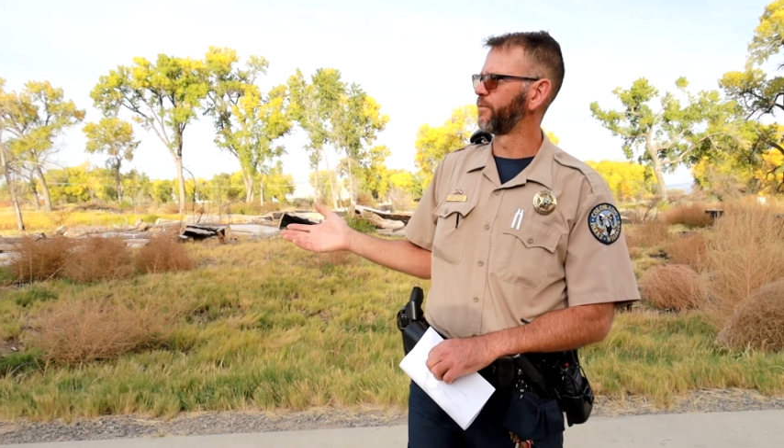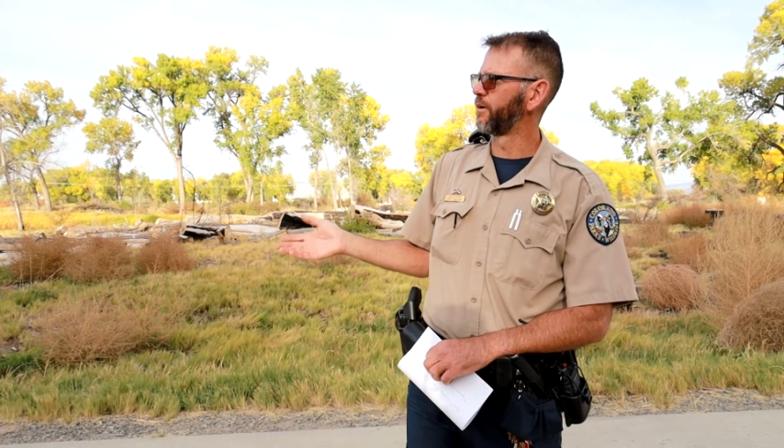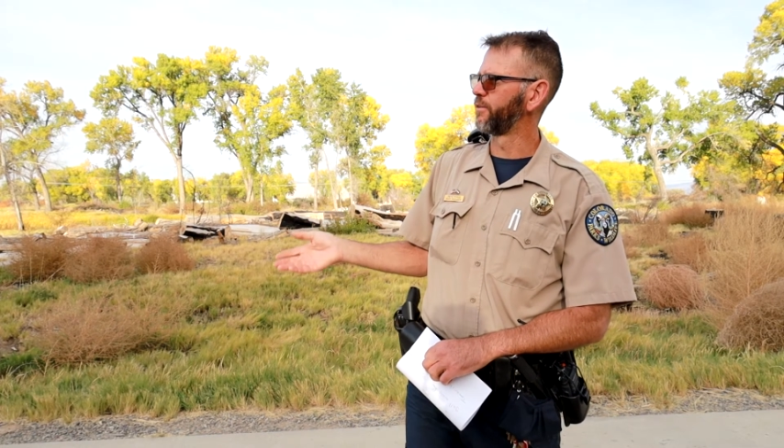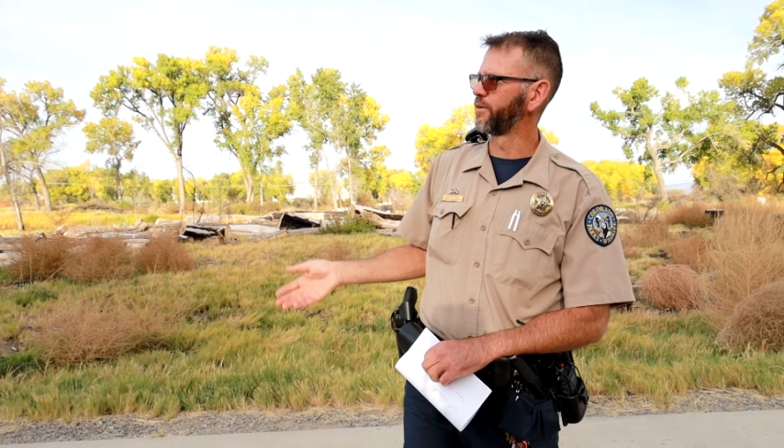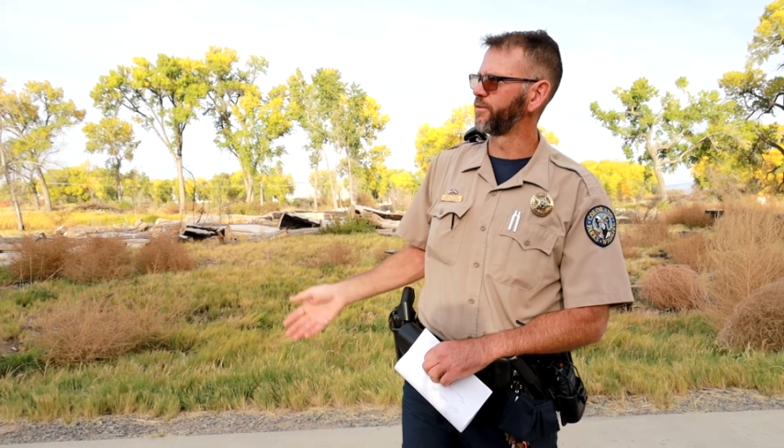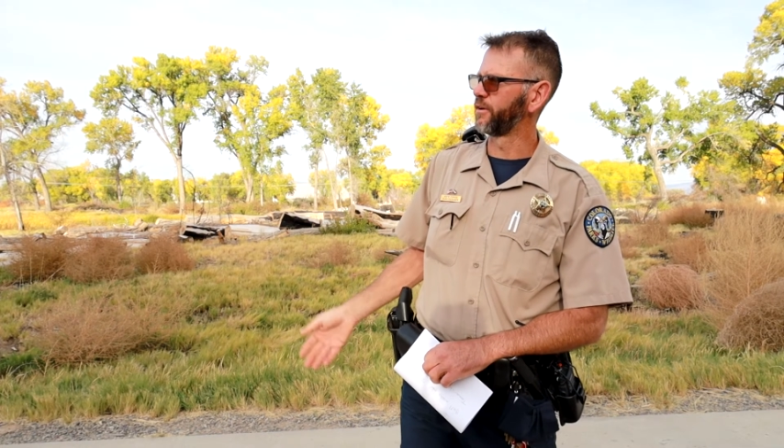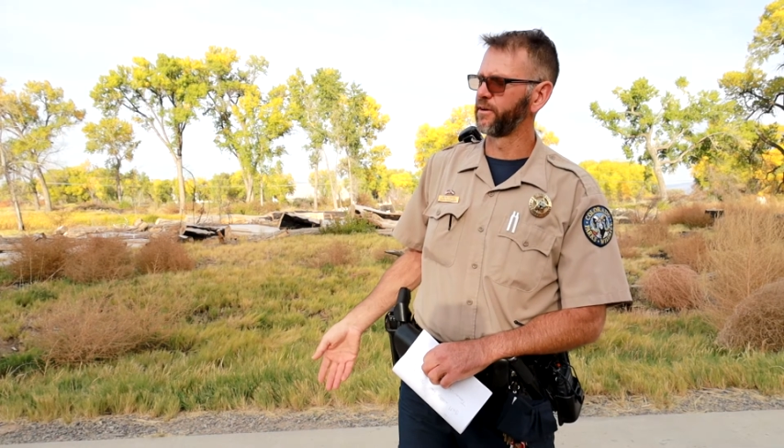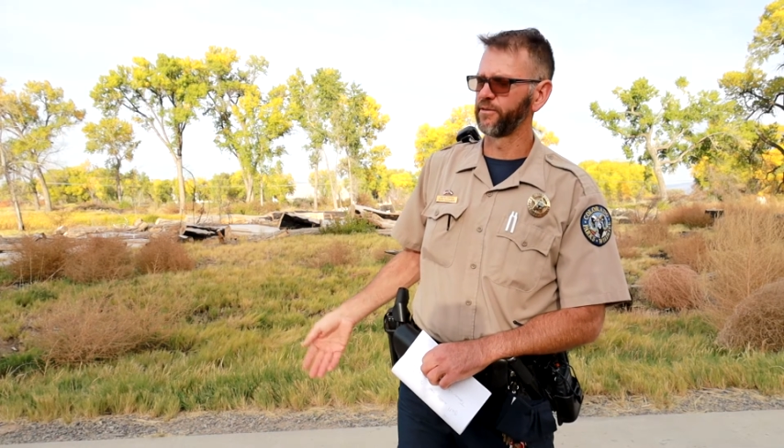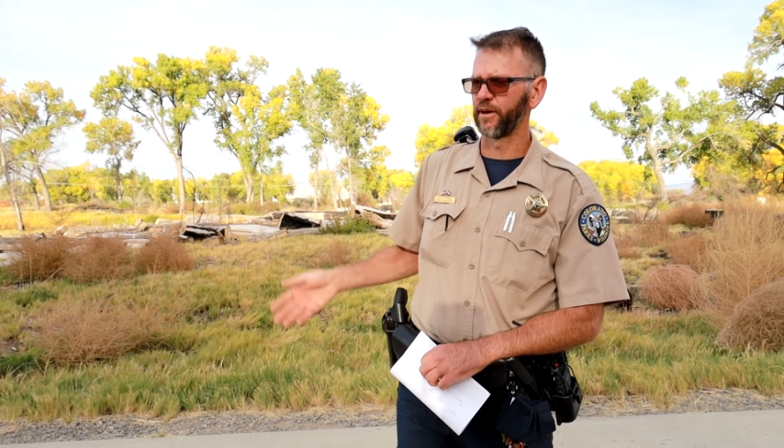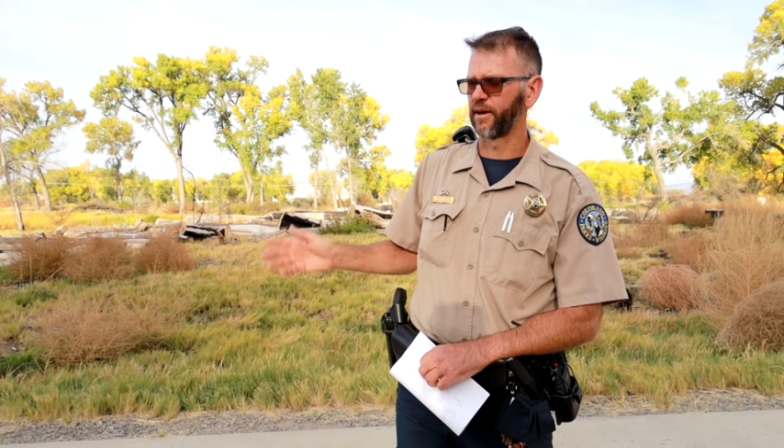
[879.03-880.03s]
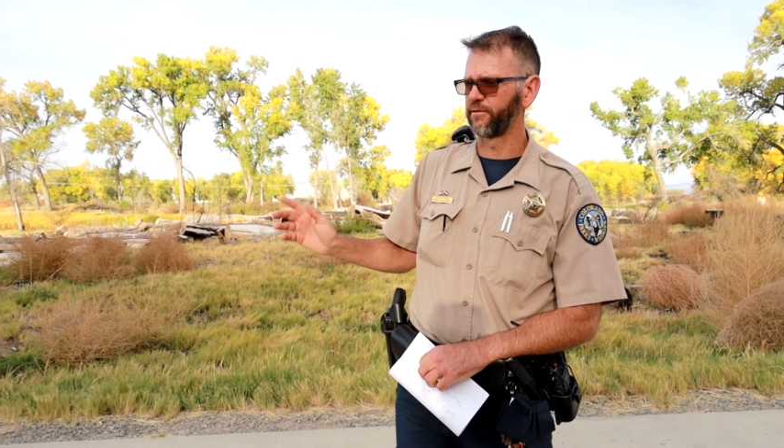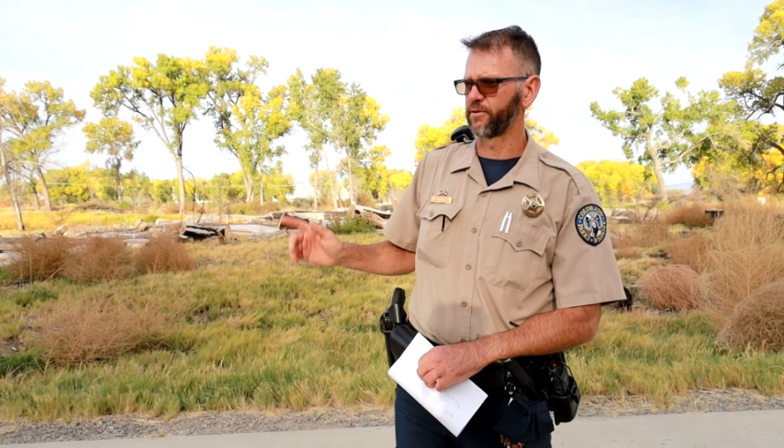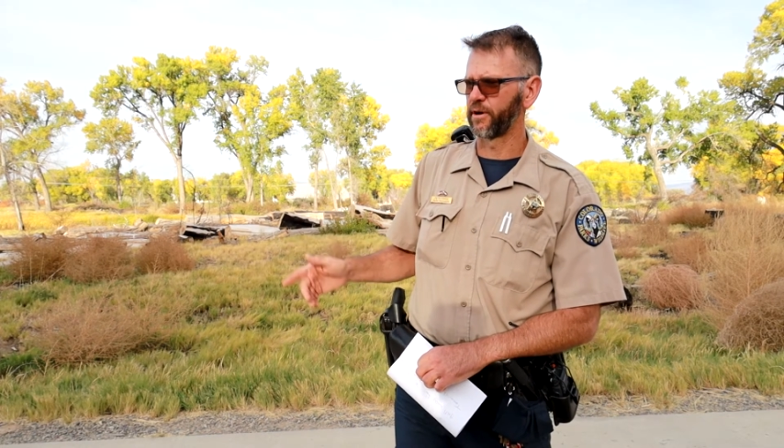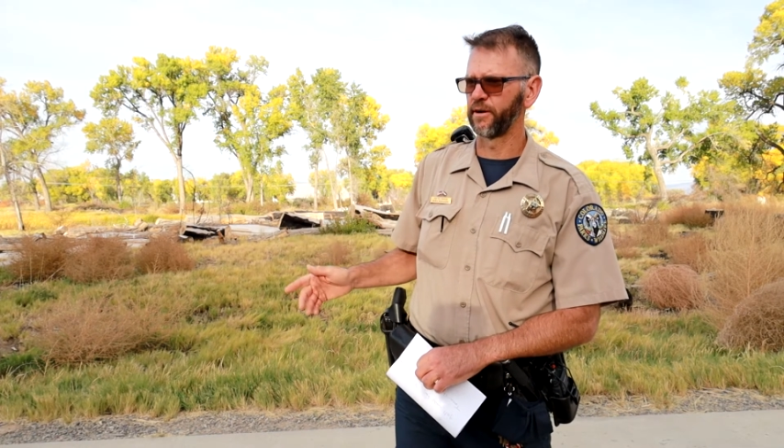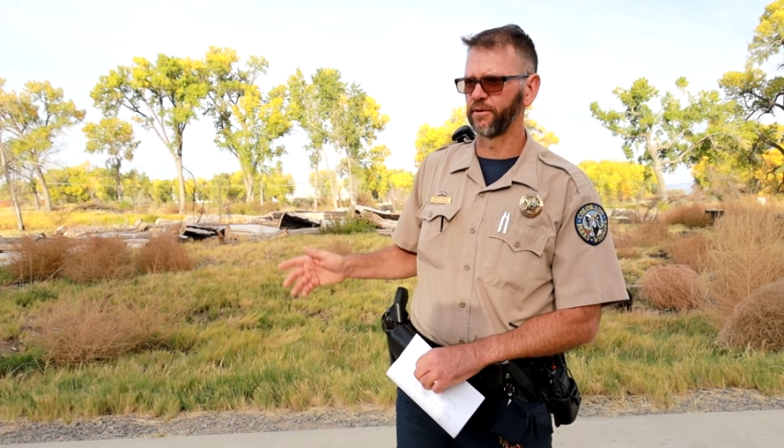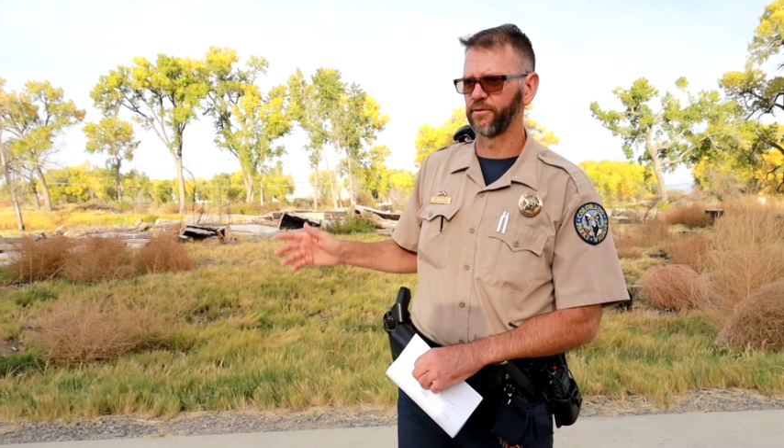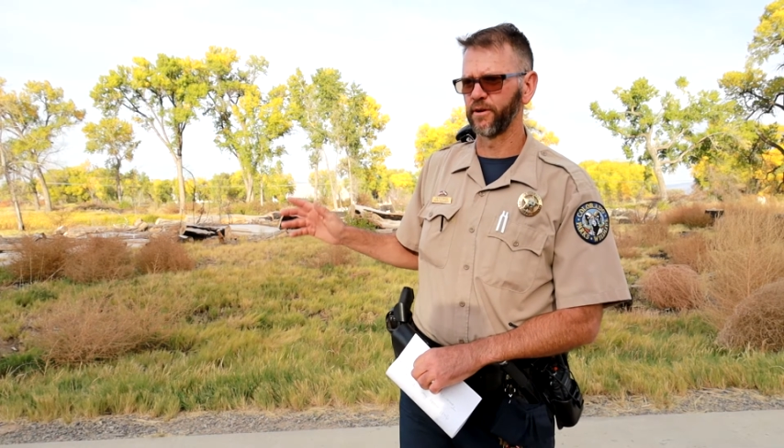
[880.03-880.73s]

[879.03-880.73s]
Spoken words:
all these areas that have trails